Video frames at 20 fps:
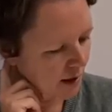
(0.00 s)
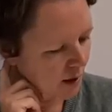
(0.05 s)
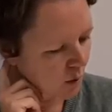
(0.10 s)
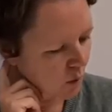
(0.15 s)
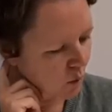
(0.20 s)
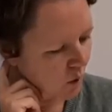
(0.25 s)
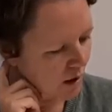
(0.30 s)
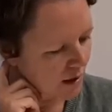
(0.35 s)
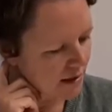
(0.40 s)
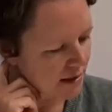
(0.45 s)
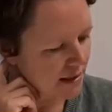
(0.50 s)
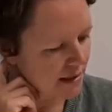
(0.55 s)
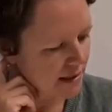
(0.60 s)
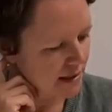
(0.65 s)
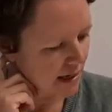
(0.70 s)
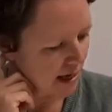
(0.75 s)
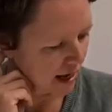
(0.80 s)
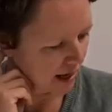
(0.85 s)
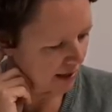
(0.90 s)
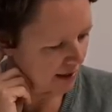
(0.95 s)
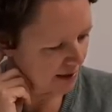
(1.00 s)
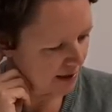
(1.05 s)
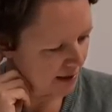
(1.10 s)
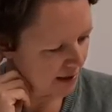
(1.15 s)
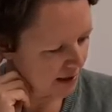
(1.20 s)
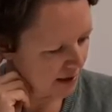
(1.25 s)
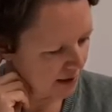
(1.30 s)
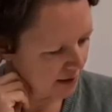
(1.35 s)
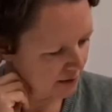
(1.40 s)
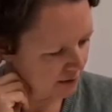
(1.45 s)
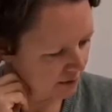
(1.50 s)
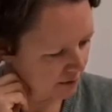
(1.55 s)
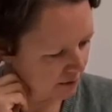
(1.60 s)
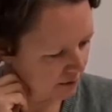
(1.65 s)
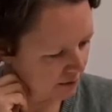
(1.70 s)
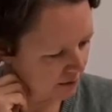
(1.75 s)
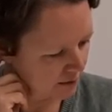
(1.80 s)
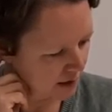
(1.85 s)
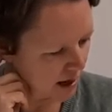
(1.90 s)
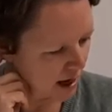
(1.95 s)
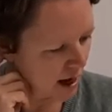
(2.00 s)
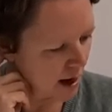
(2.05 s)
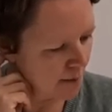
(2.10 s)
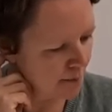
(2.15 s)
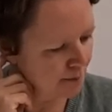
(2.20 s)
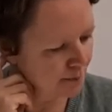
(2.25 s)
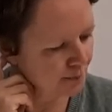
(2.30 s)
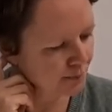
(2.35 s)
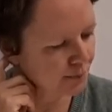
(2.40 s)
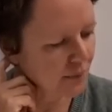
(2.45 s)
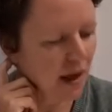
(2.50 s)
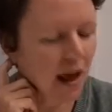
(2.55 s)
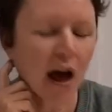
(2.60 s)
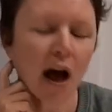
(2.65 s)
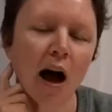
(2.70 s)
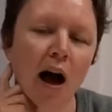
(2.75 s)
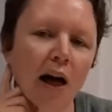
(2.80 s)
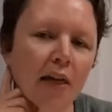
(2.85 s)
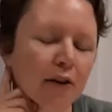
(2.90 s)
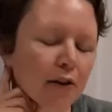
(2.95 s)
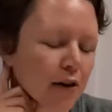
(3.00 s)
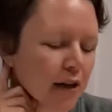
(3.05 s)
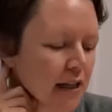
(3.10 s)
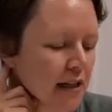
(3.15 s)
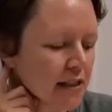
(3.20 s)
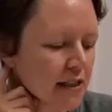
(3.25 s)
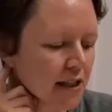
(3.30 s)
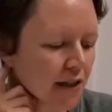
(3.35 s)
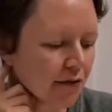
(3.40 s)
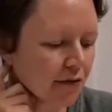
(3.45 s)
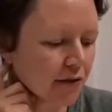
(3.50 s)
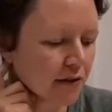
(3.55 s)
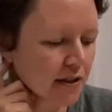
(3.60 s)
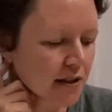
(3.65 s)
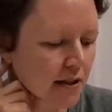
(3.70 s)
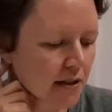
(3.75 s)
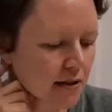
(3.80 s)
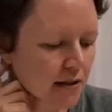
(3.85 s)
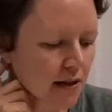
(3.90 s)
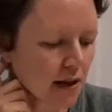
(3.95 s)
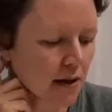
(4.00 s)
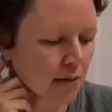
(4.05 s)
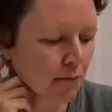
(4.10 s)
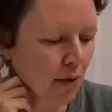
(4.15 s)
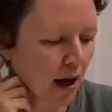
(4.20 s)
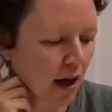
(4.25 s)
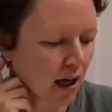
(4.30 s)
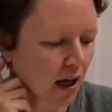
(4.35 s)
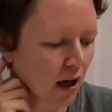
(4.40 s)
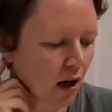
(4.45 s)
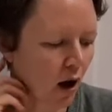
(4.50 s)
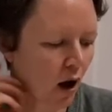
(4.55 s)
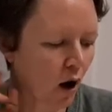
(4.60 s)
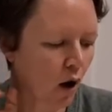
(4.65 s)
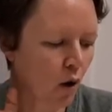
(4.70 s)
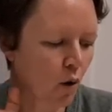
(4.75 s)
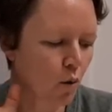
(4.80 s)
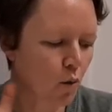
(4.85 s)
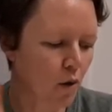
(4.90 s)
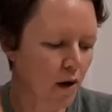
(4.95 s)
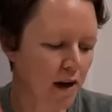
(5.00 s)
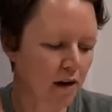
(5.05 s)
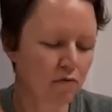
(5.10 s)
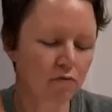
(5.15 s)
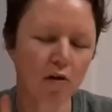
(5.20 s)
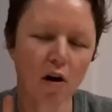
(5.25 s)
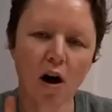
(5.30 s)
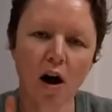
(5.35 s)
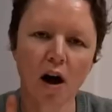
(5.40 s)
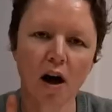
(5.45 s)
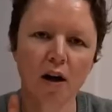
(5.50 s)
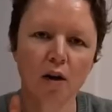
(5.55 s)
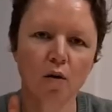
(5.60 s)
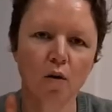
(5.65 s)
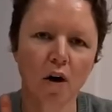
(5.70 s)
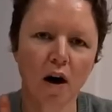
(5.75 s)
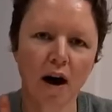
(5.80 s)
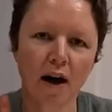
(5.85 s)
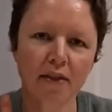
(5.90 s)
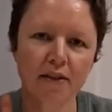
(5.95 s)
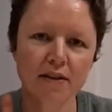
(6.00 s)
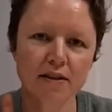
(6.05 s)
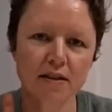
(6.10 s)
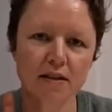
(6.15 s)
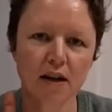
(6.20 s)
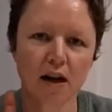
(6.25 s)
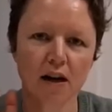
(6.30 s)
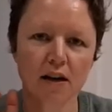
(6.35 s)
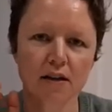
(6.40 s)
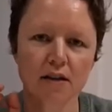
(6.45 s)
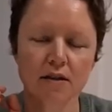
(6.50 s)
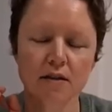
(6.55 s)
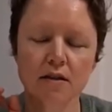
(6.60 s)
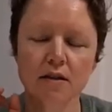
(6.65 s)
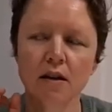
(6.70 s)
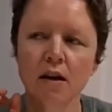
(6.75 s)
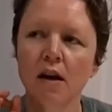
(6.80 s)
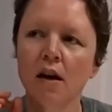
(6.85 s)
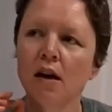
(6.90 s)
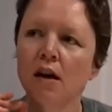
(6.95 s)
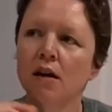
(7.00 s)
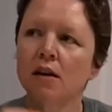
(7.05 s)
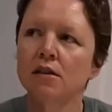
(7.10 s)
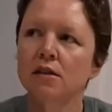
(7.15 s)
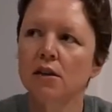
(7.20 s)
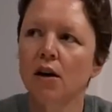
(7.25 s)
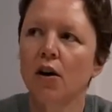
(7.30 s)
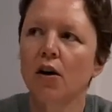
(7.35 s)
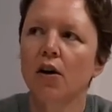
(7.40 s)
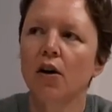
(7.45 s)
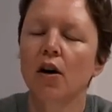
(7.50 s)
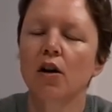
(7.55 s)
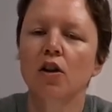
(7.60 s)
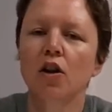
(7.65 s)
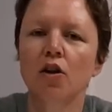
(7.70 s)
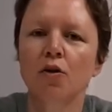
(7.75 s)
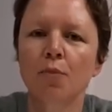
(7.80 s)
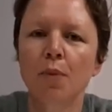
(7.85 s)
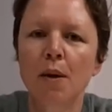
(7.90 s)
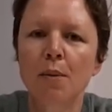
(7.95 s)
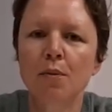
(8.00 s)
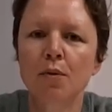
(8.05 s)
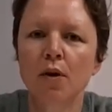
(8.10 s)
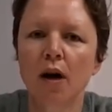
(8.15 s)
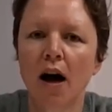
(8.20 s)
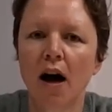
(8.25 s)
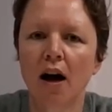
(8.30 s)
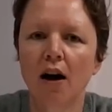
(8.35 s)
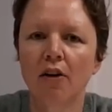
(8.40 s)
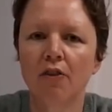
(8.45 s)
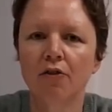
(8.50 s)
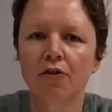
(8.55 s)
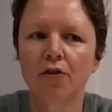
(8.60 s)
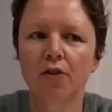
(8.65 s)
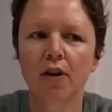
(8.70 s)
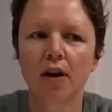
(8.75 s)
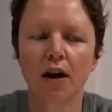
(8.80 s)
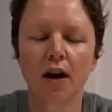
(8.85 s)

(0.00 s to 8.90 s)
What's next? Are there any differences in making whole wheat, rye or other starters? So a lot of people have